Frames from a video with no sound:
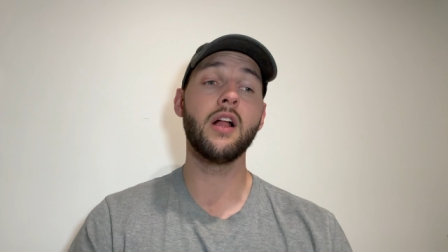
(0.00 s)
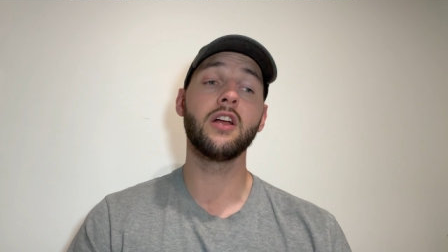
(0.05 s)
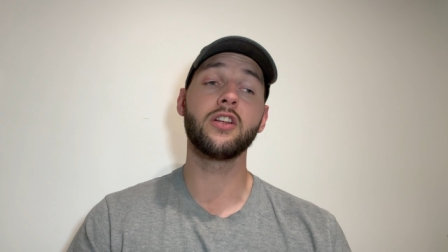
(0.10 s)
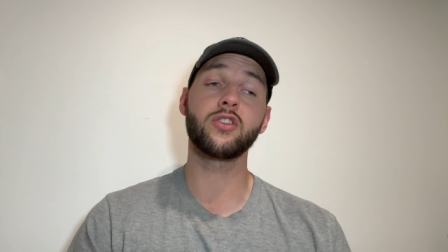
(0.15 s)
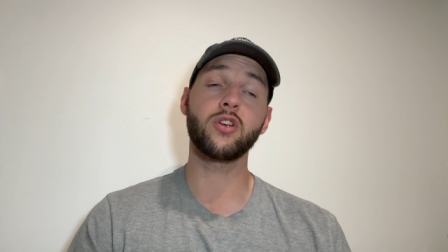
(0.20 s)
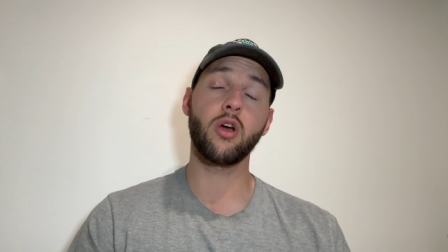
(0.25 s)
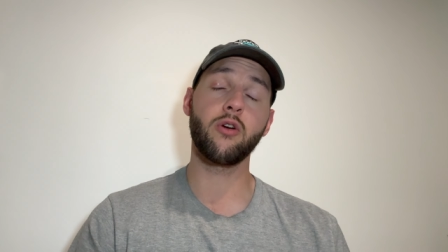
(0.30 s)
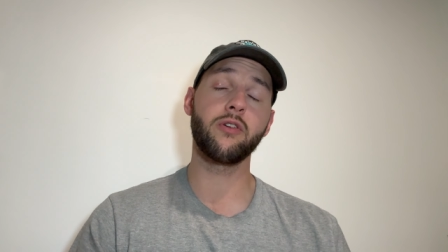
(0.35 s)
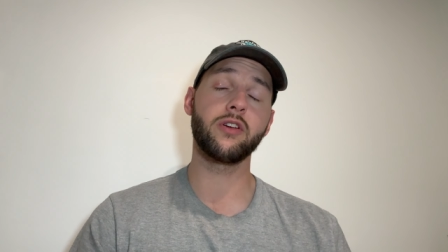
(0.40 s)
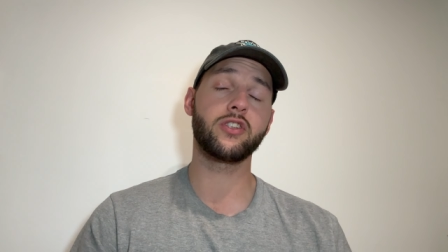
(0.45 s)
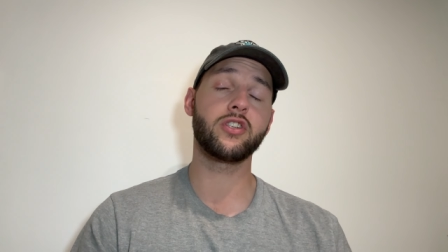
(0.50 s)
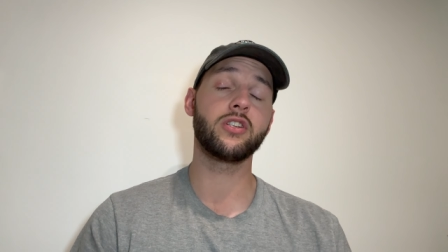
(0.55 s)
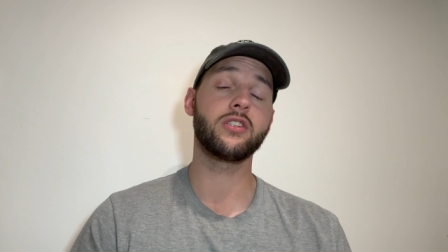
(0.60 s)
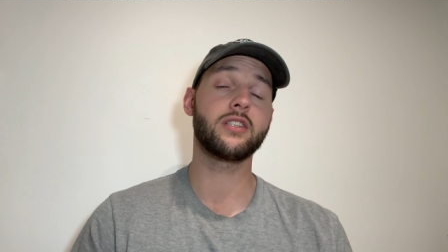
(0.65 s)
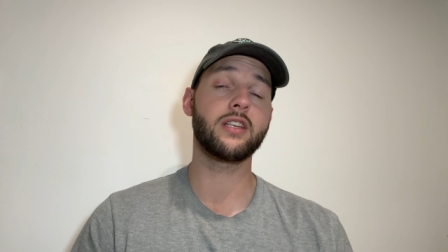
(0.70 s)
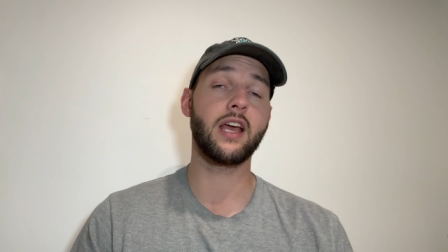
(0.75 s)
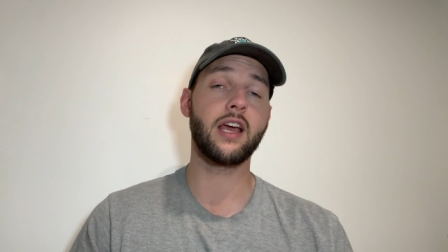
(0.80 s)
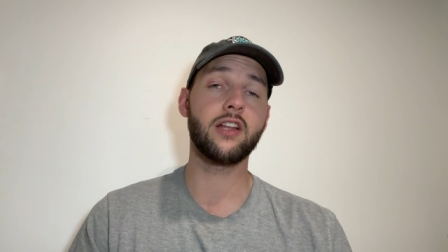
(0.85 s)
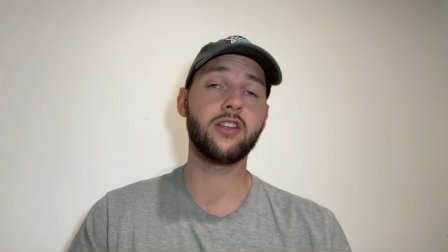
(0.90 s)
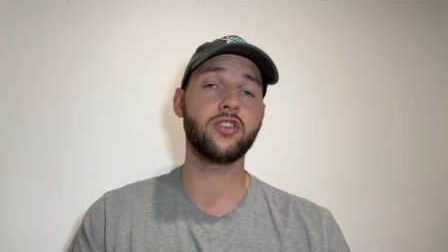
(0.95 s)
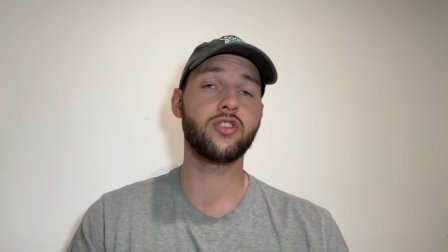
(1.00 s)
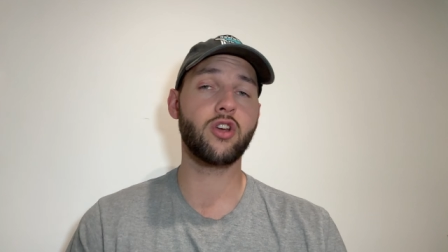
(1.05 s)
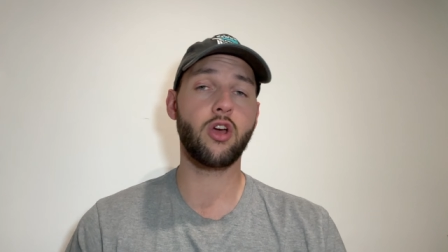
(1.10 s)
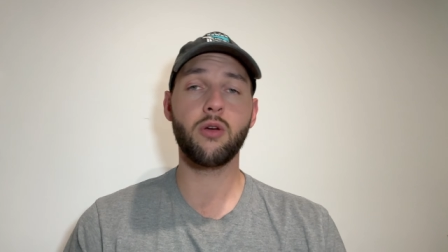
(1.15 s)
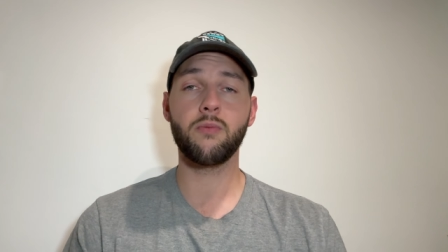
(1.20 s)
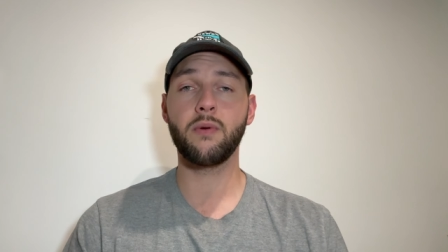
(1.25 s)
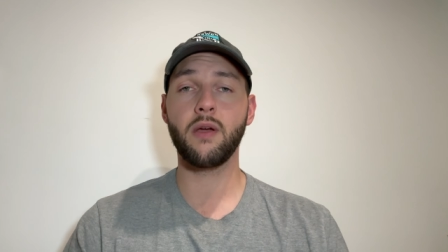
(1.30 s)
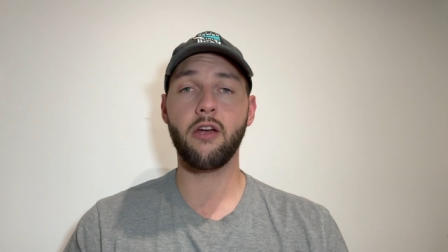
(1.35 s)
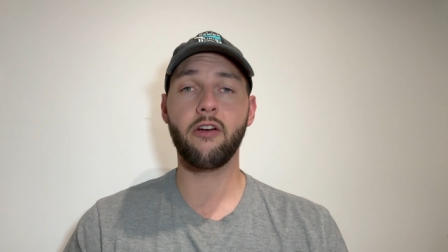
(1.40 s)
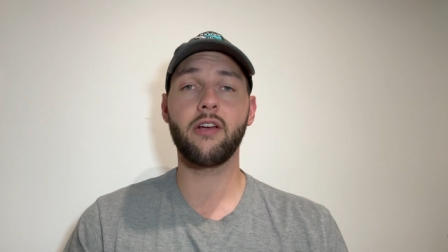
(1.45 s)
Joe Richards and Joe
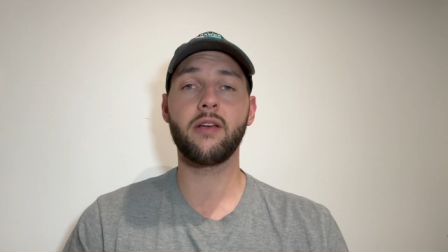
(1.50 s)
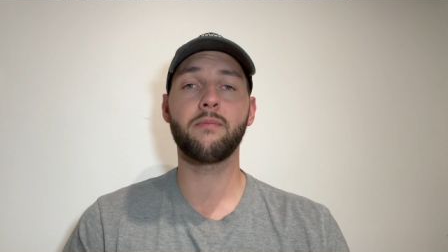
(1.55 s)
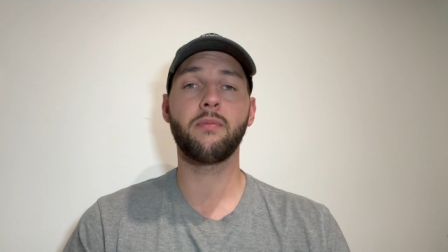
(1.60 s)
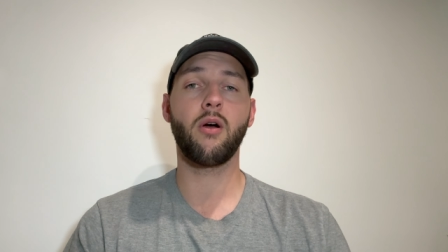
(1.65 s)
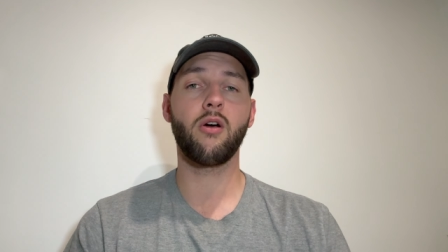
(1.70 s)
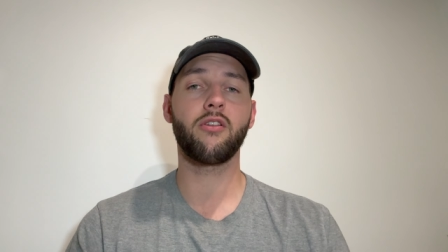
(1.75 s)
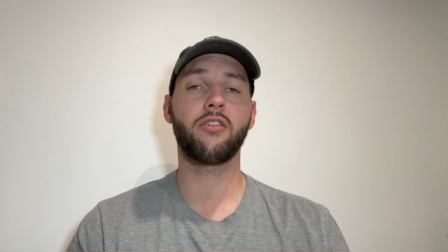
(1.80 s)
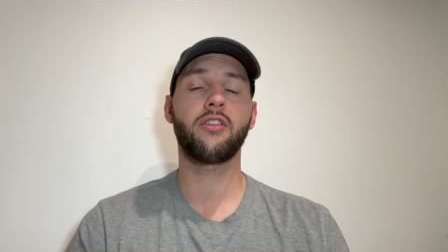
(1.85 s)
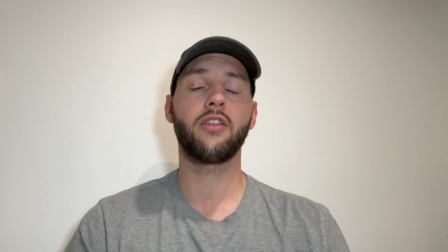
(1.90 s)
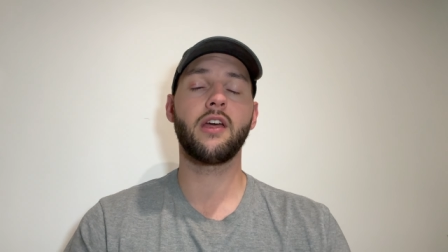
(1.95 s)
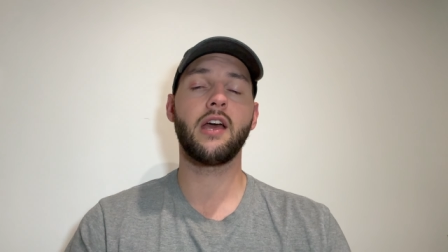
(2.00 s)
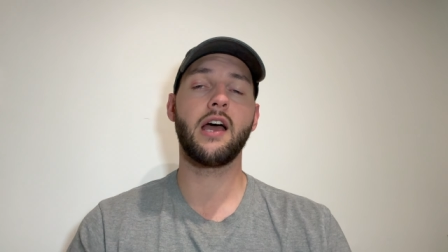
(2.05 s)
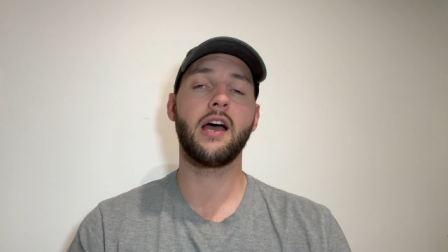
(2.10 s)
Berry both